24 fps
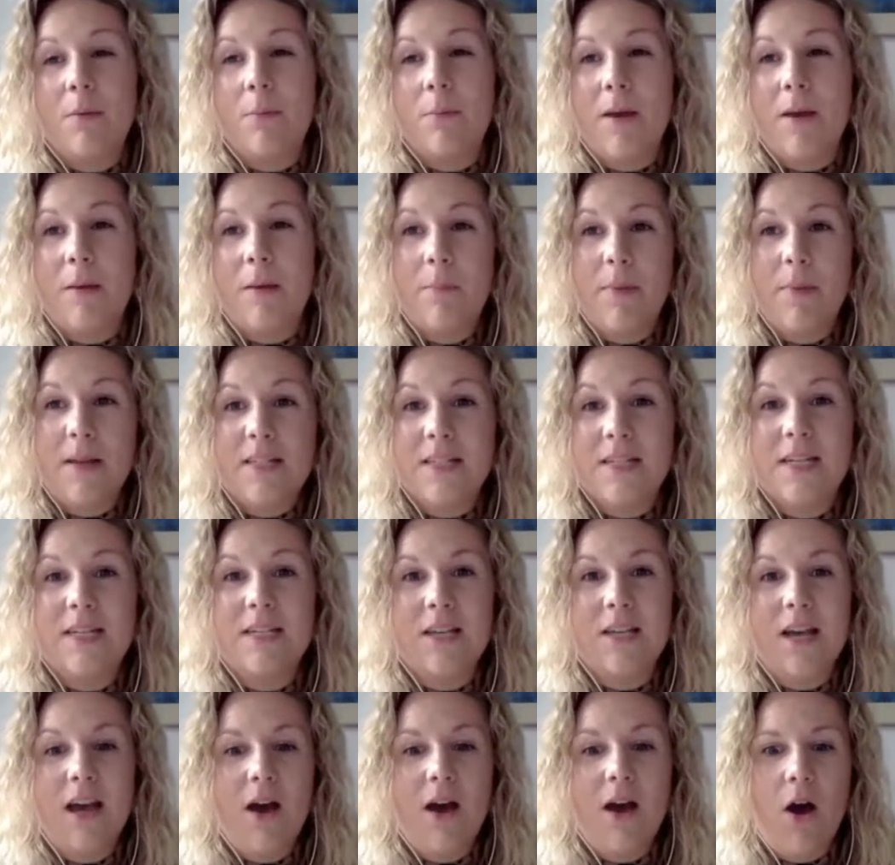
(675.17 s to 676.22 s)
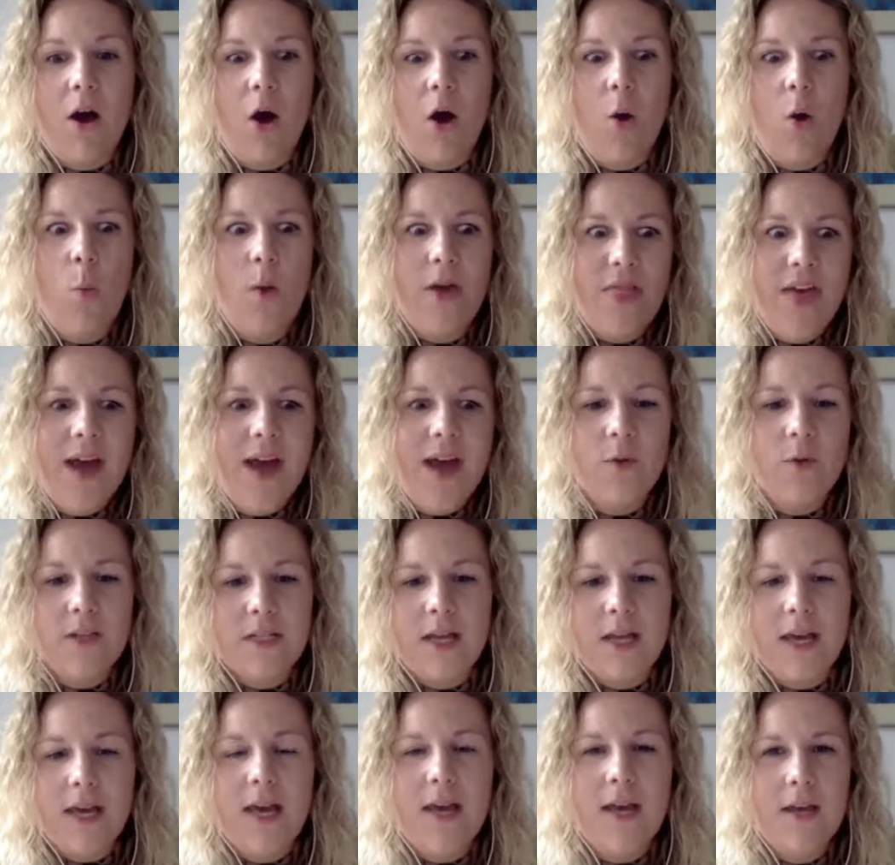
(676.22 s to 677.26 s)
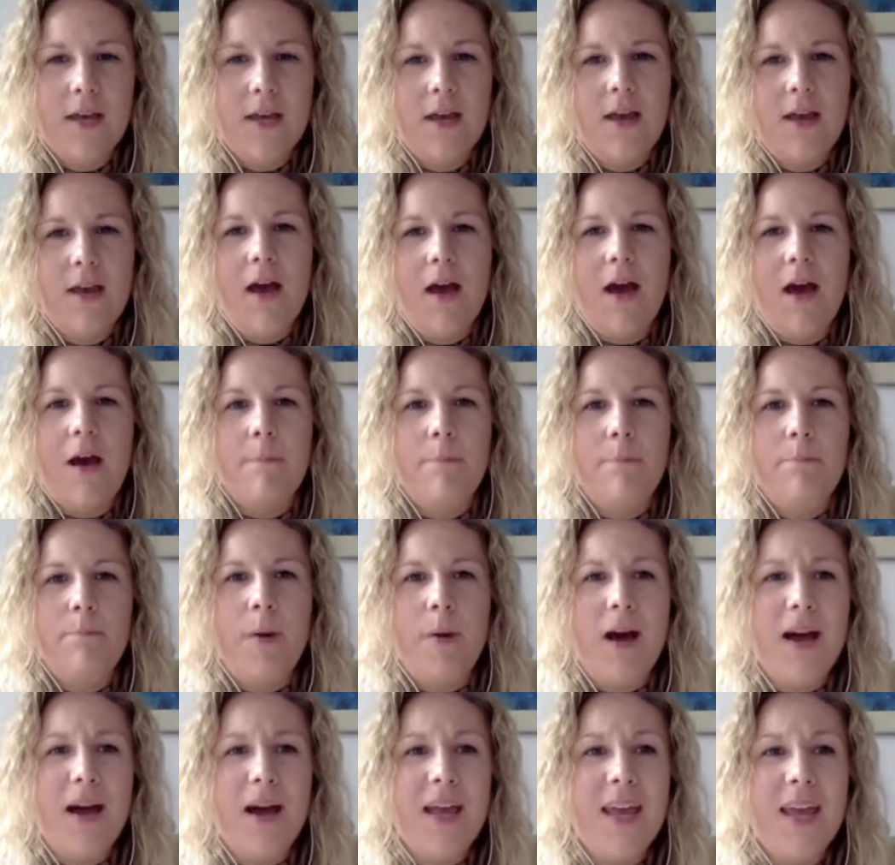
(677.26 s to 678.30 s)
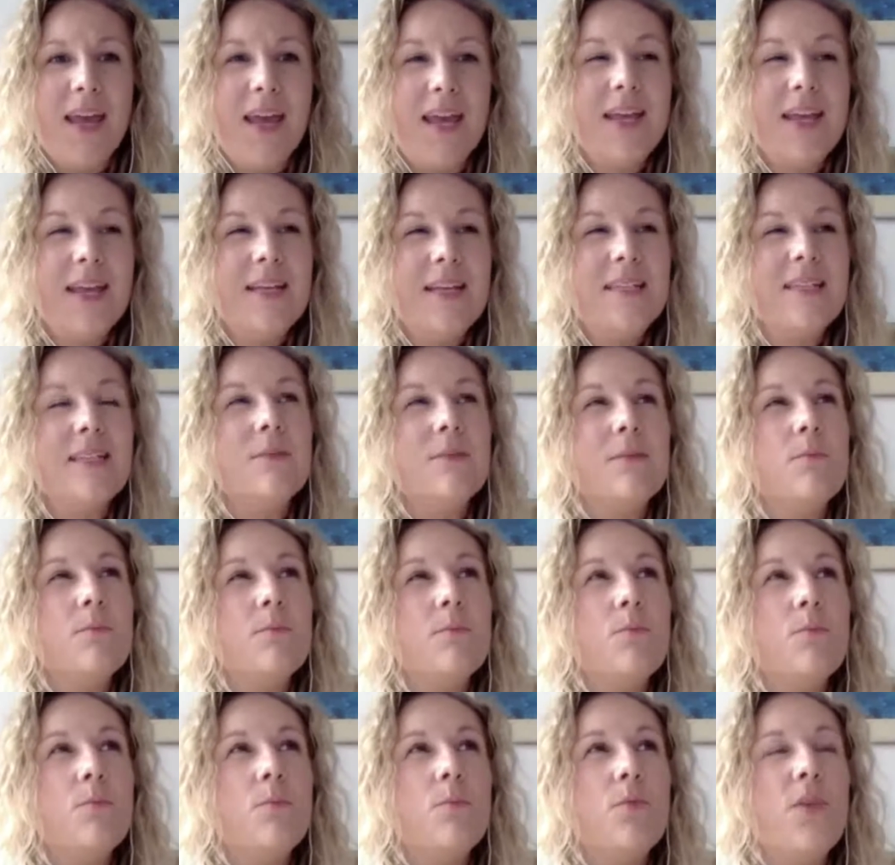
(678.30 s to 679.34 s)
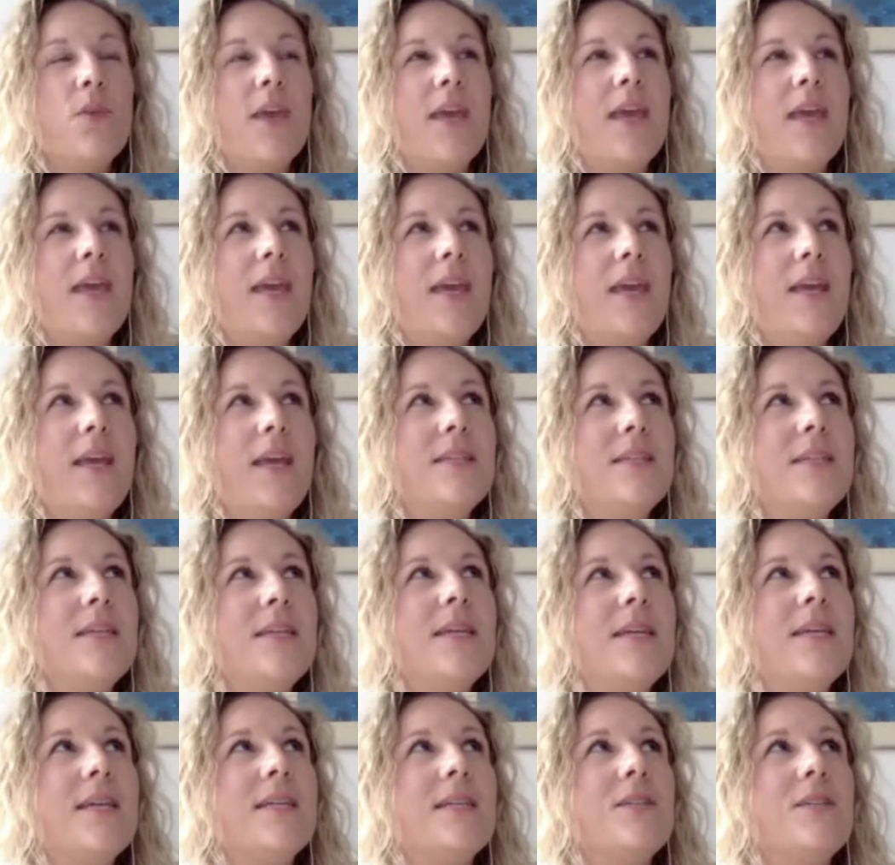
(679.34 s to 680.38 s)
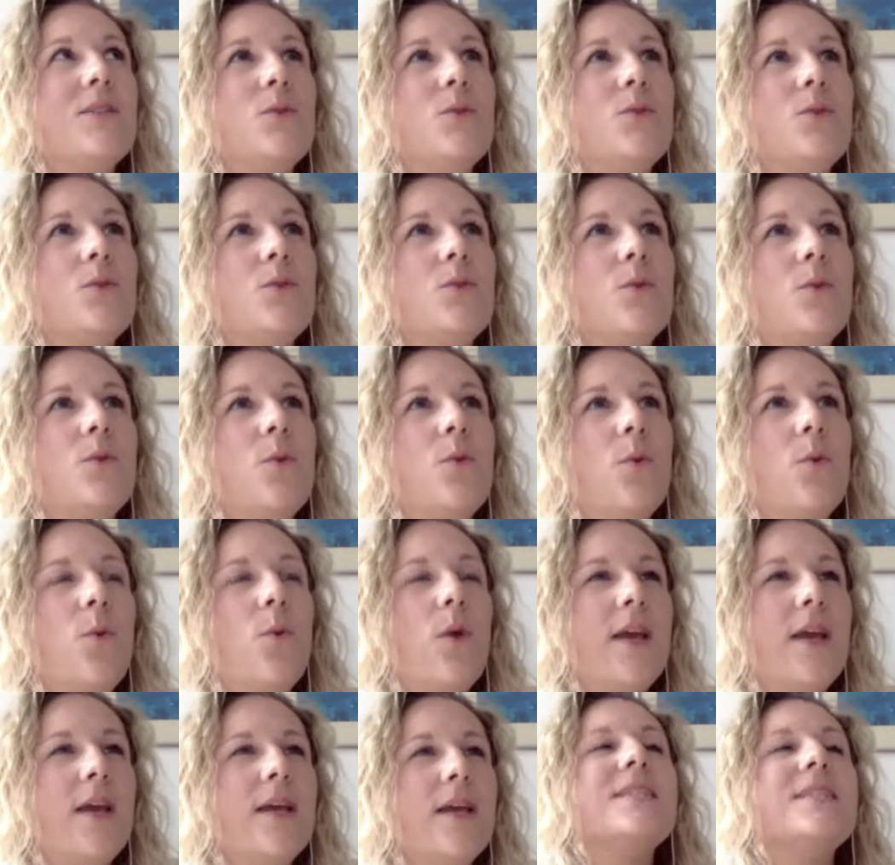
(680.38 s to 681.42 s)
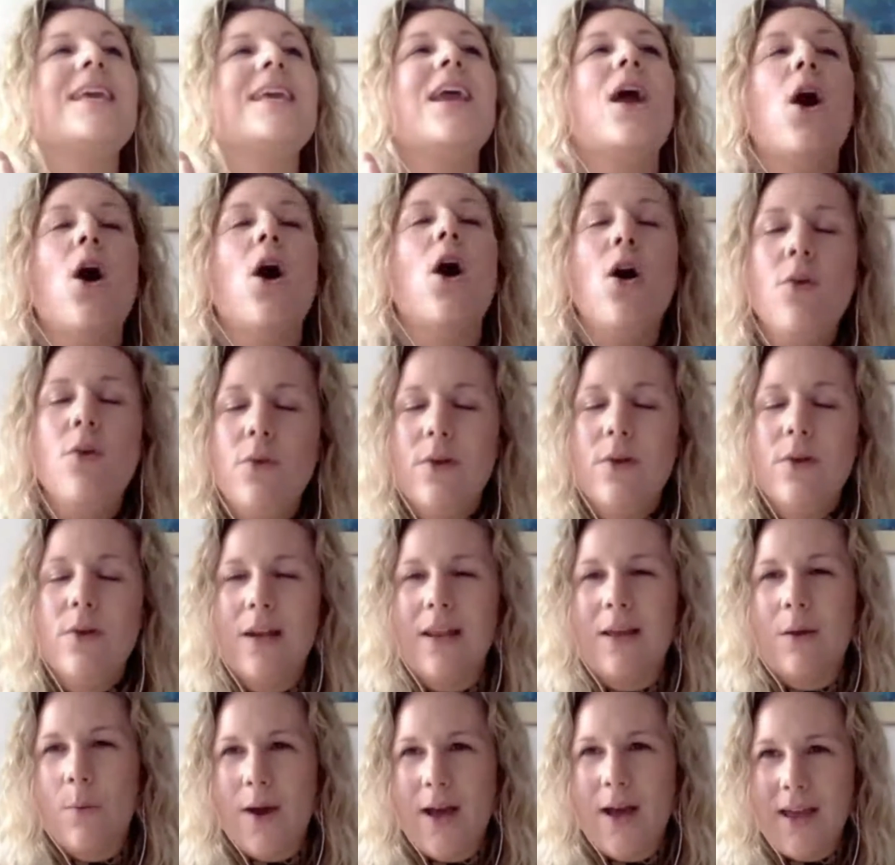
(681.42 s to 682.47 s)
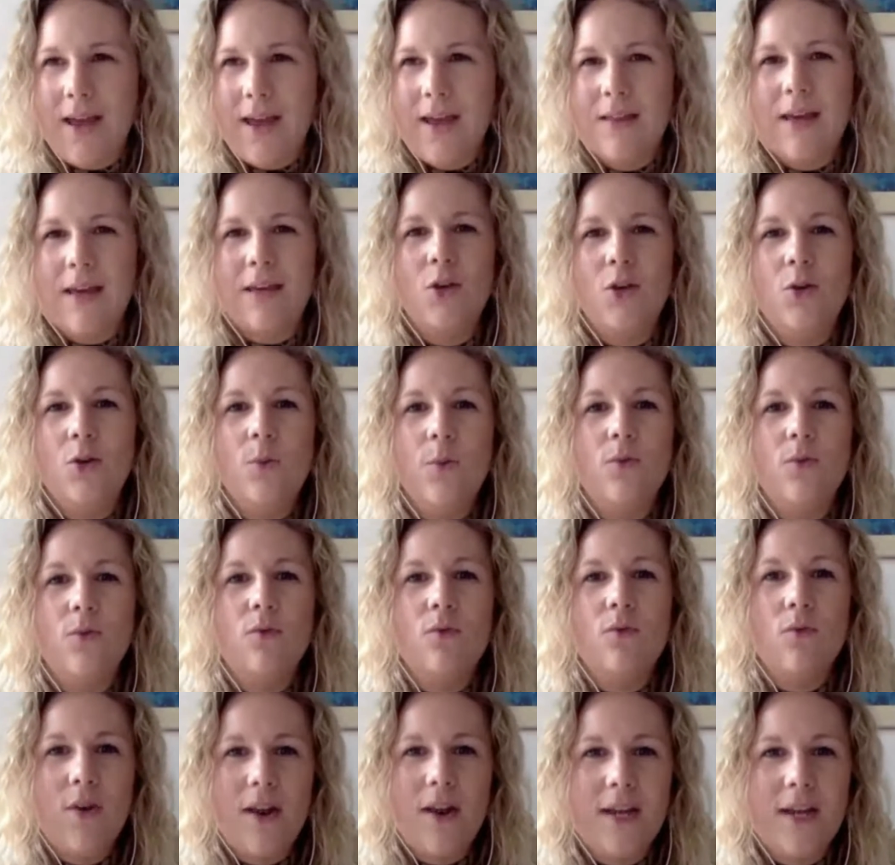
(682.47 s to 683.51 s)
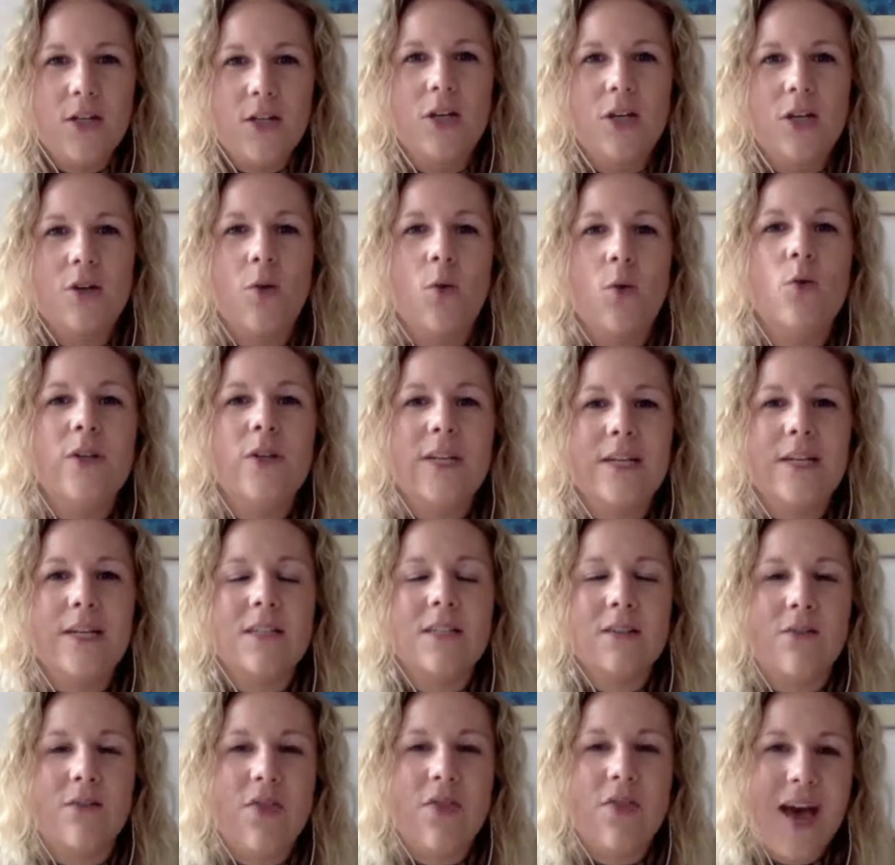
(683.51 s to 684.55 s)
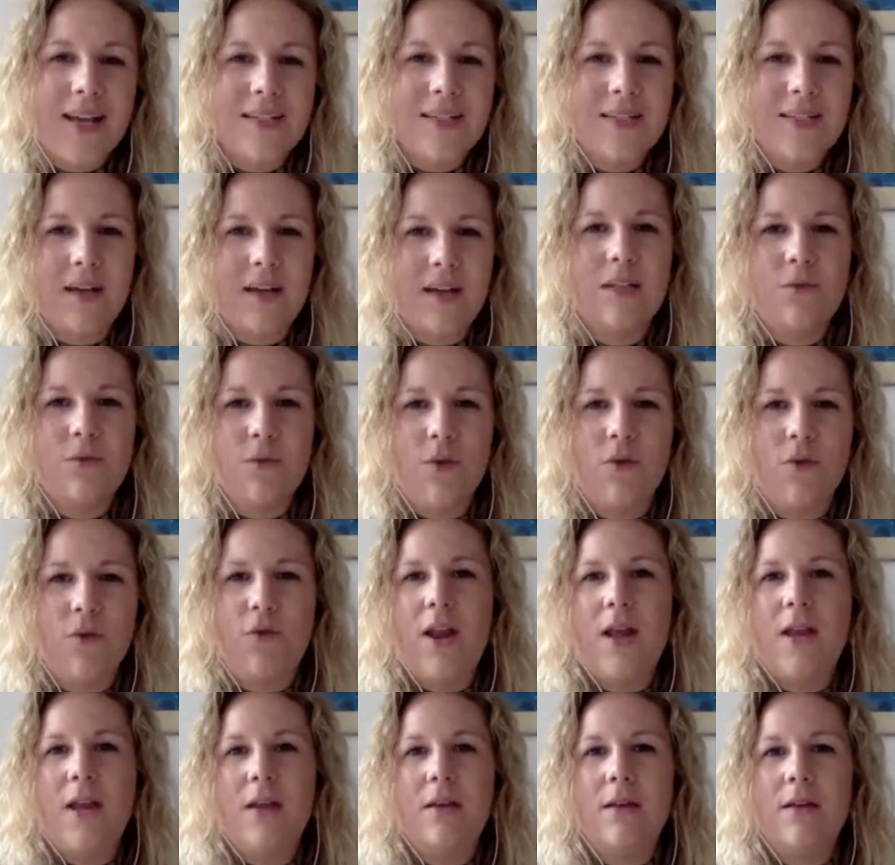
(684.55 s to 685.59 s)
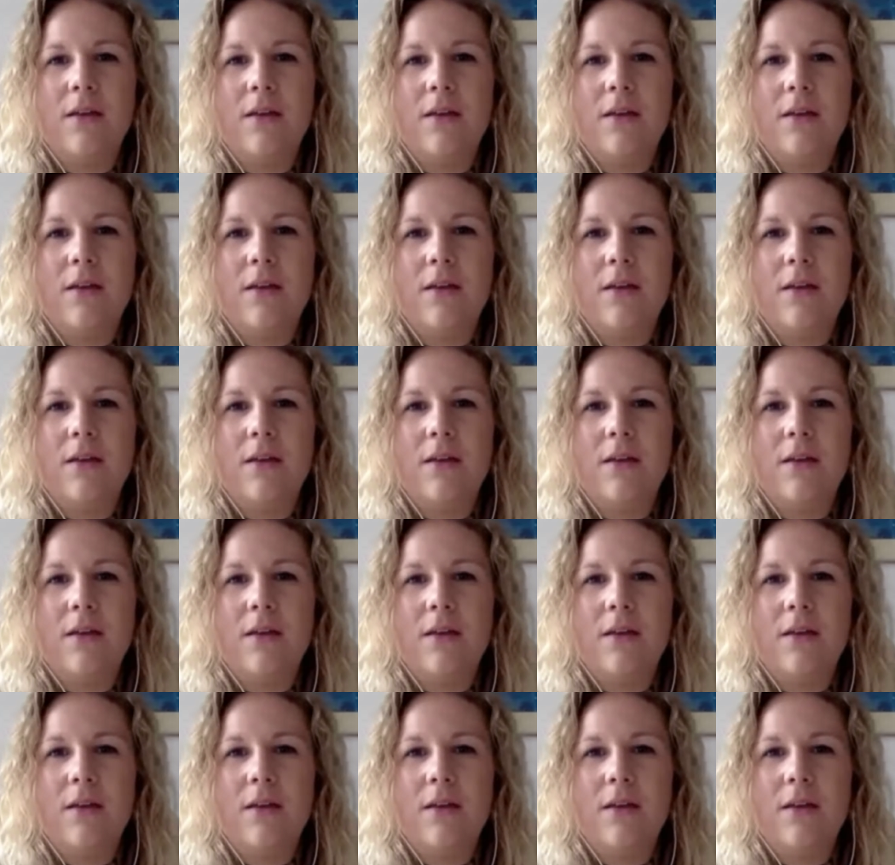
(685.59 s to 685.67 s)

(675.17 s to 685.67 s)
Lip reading: a big business without it. But it is the easiest, it is the only way that you will reach an audience of that size for free.